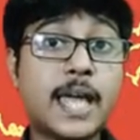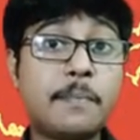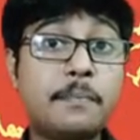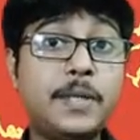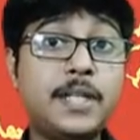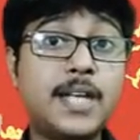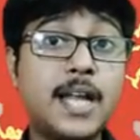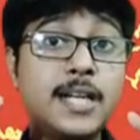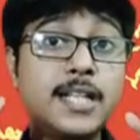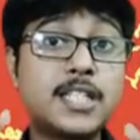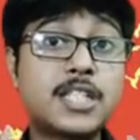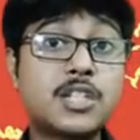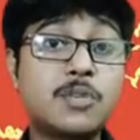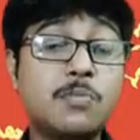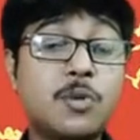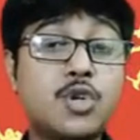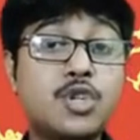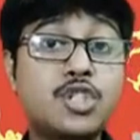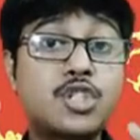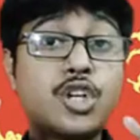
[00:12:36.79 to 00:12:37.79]
capitalist
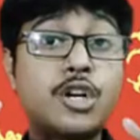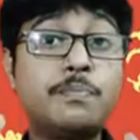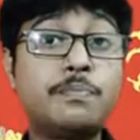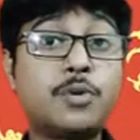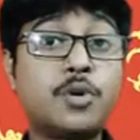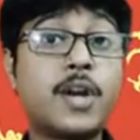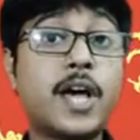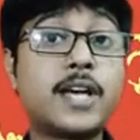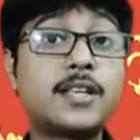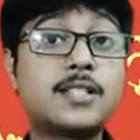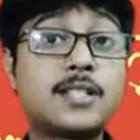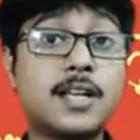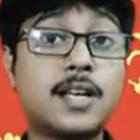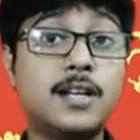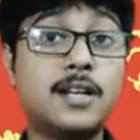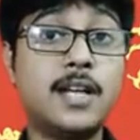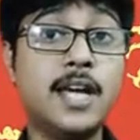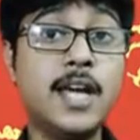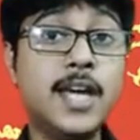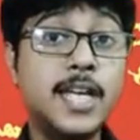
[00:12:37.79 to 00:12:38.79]
modes of
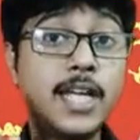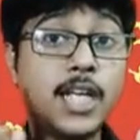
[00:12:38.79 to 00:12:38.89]
production.